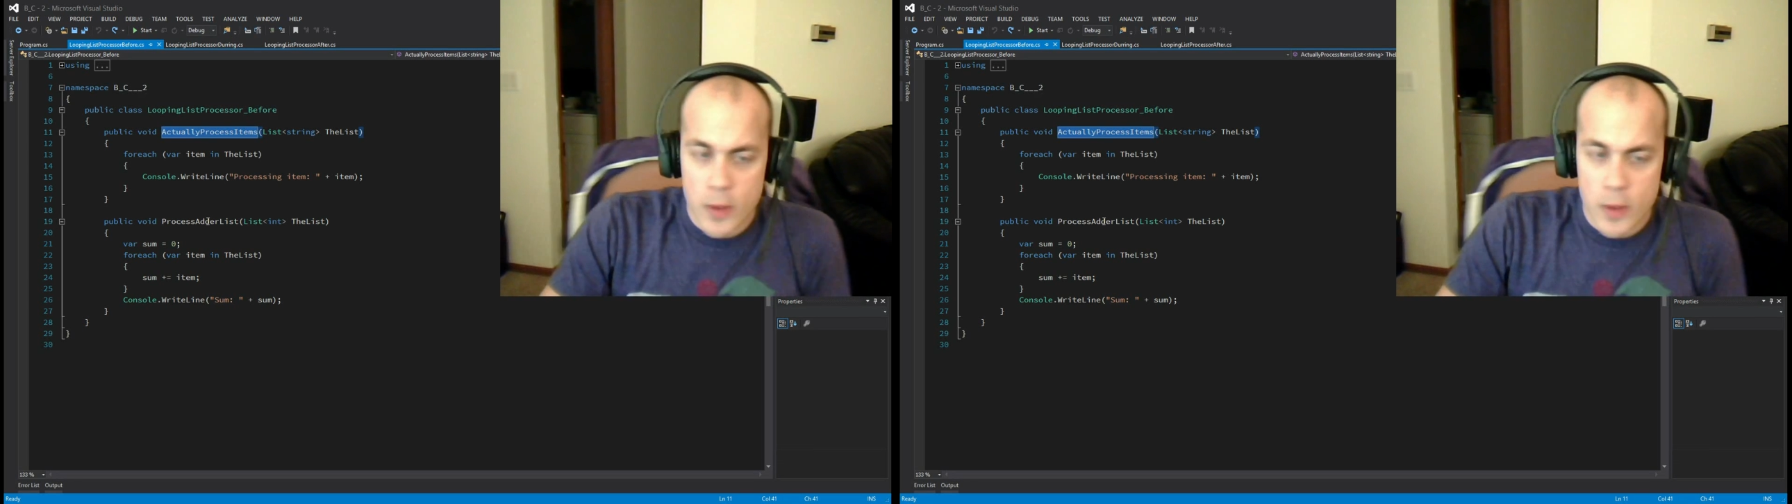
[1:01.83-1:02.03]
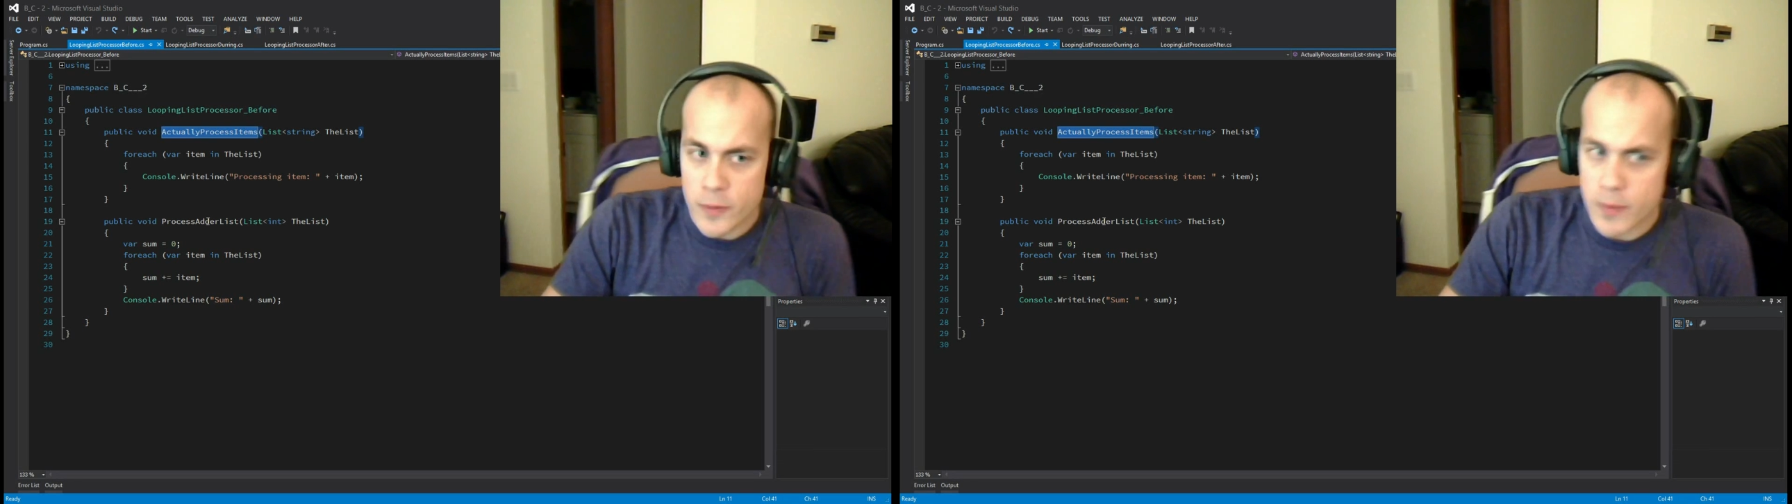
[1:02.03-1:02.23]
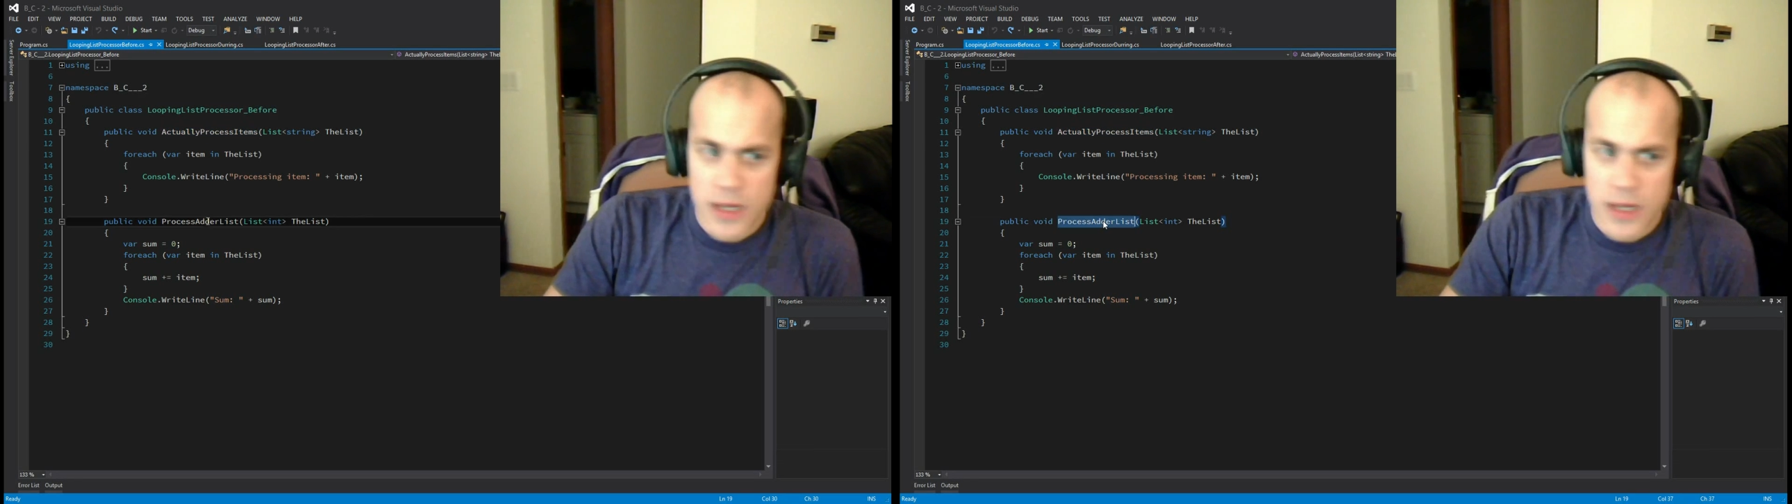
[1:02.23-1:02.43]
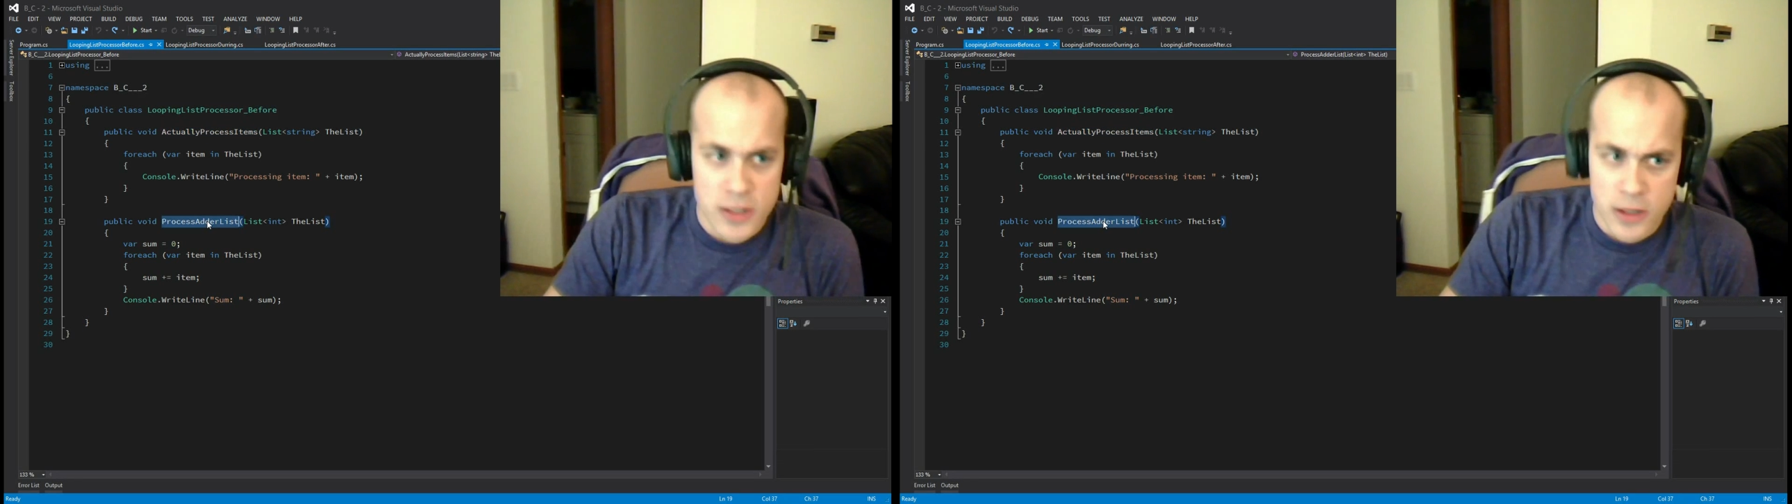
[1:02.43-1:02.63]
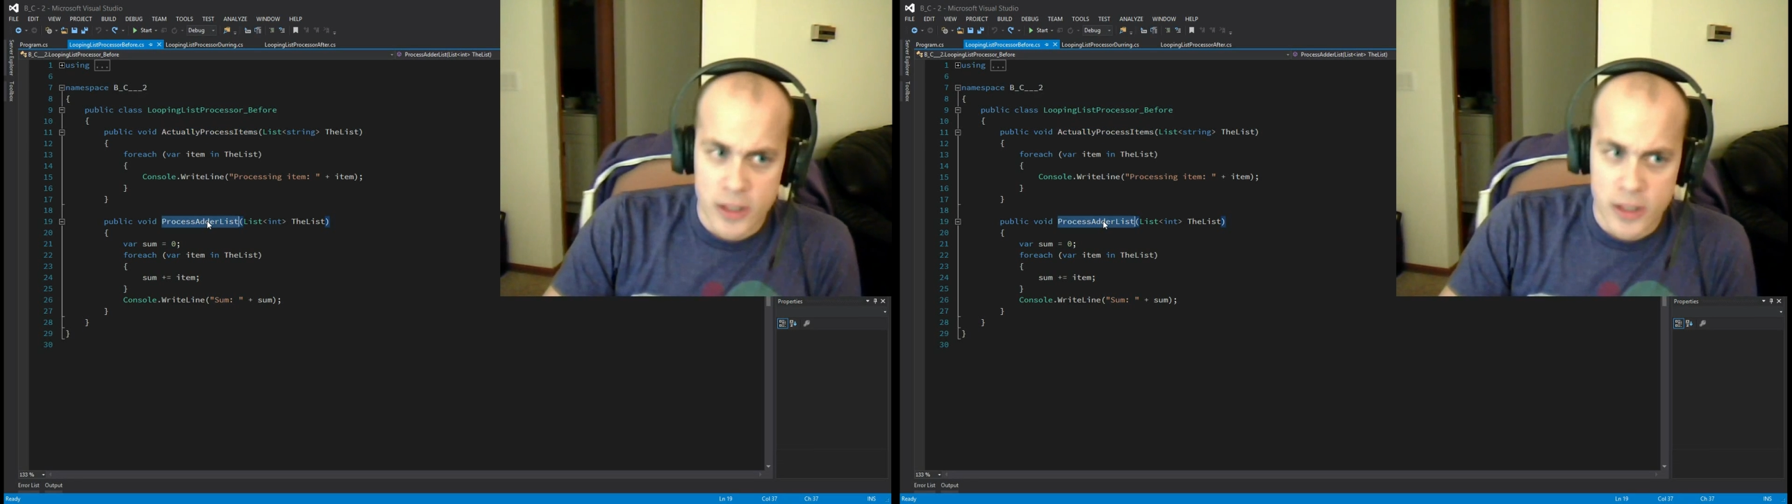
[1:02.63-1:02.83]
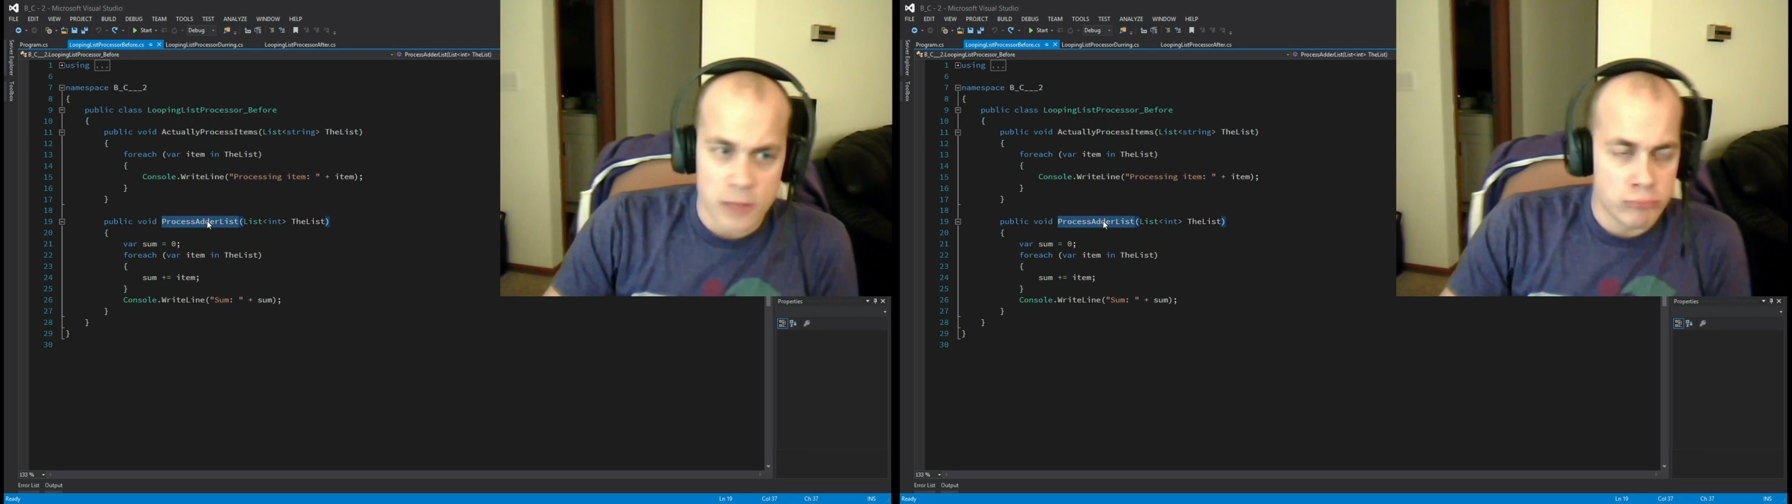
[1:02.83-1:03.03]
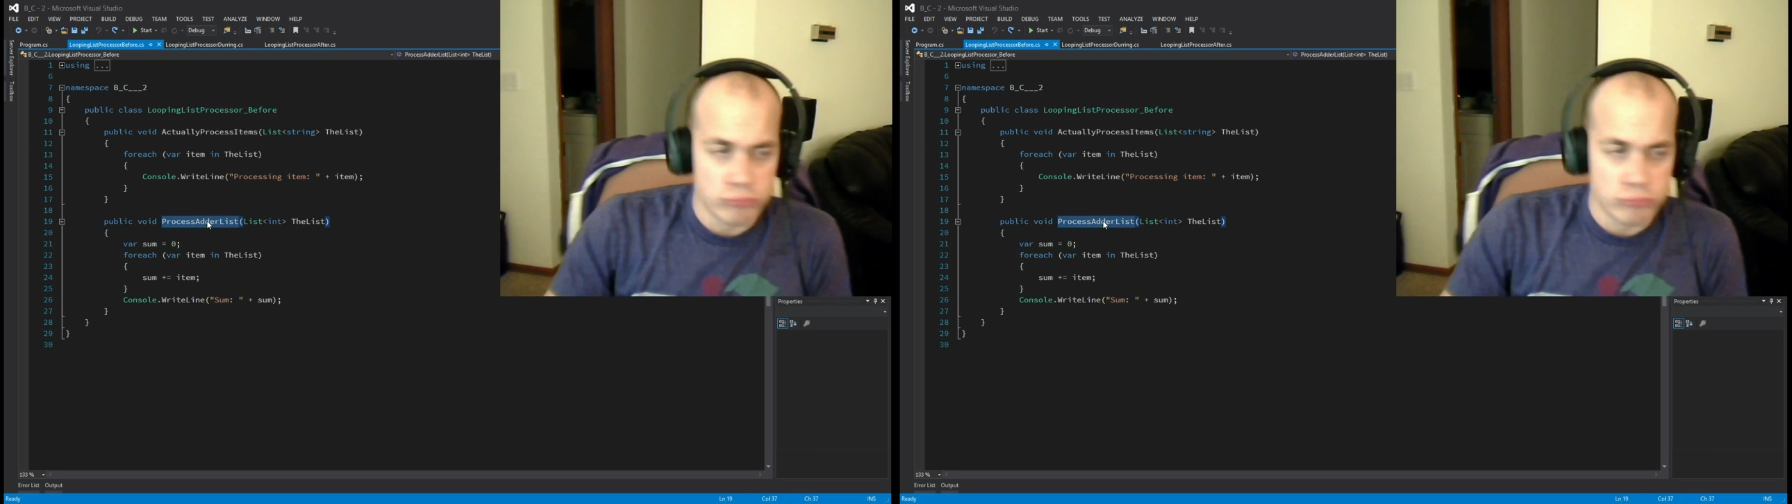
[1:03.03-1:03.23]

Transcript: both basically